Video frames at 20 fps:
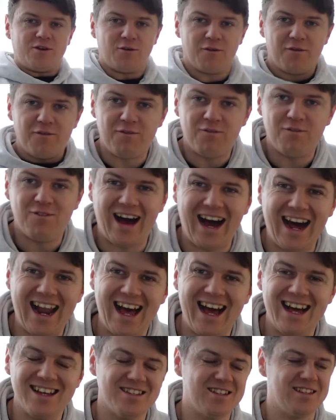you
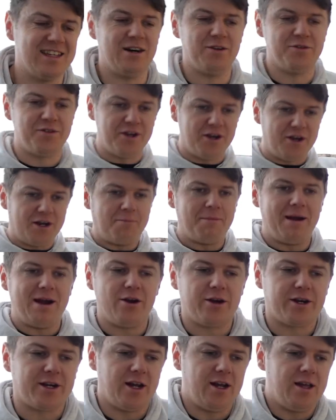fat asses out there in
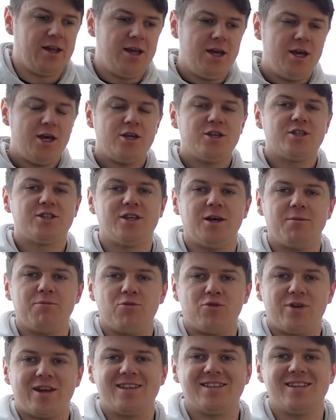America.
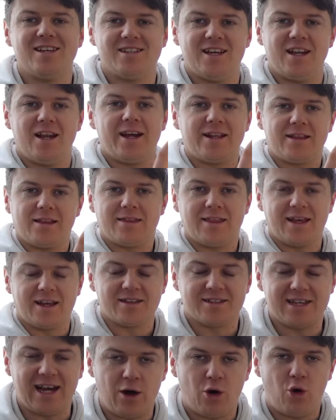Submarines as in like the
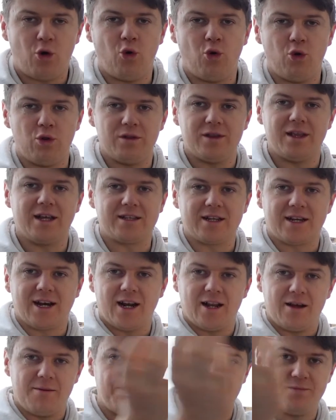things that hold, like the
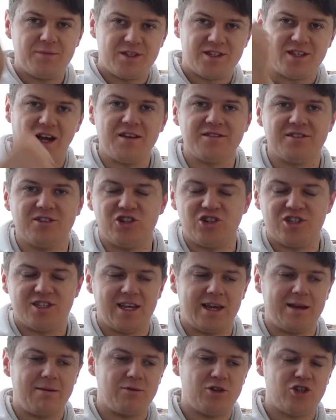kind of
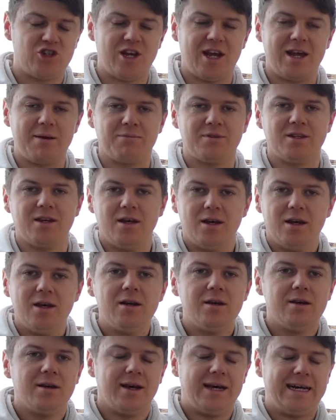sausage-shaped
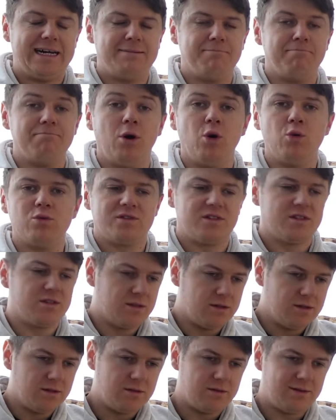
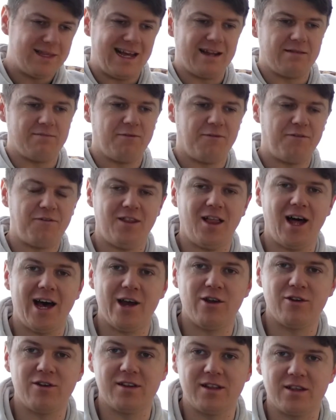boats that fly
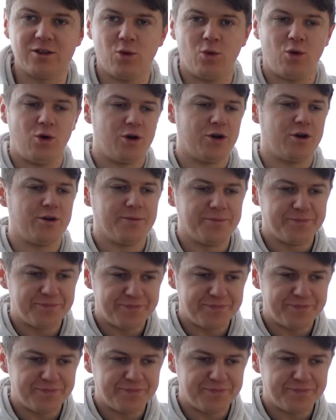underneath the water.